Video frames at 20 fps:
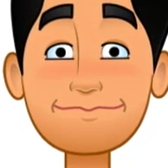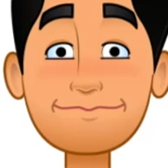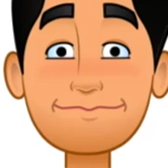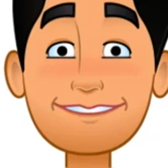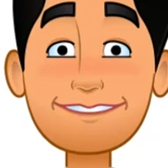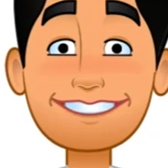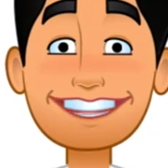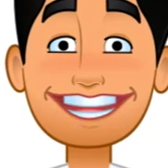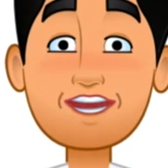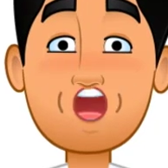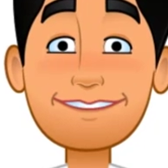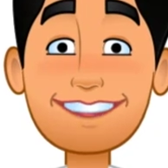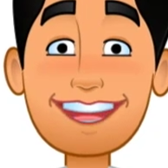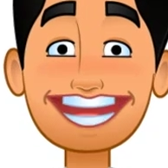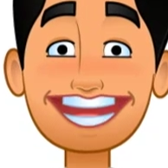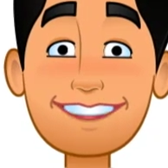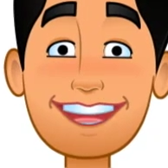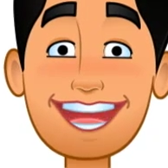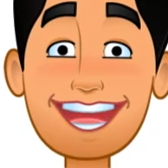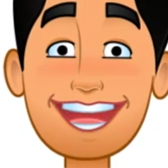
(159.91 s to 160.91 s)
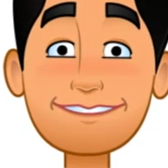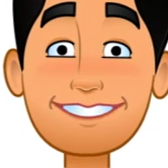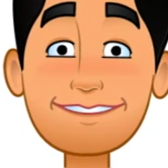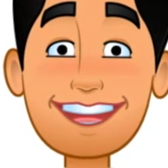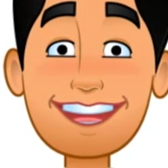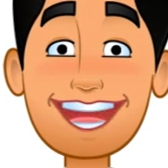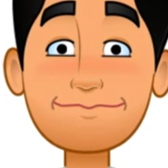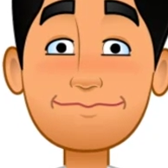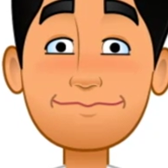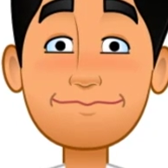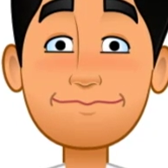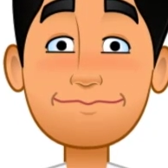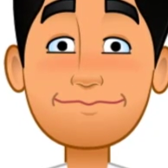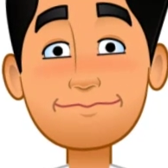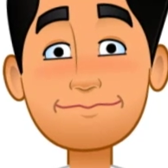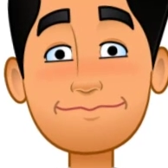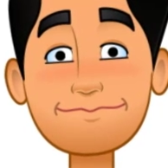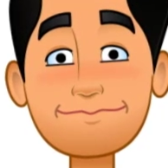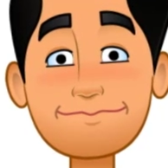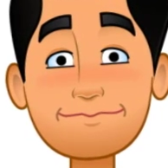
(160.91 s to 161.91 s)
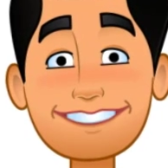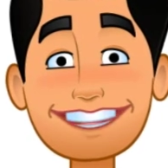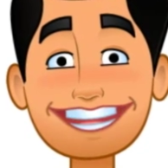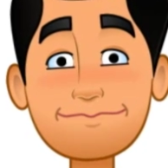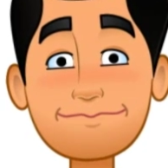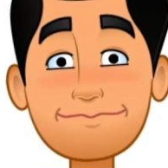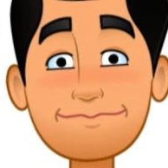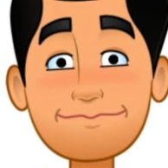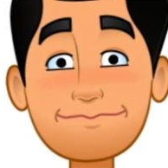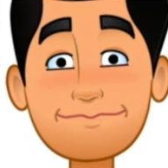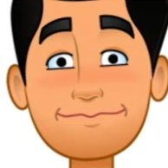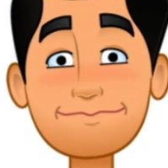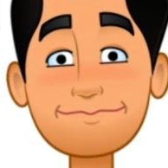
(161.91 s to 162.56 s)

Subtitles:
and the other side has 50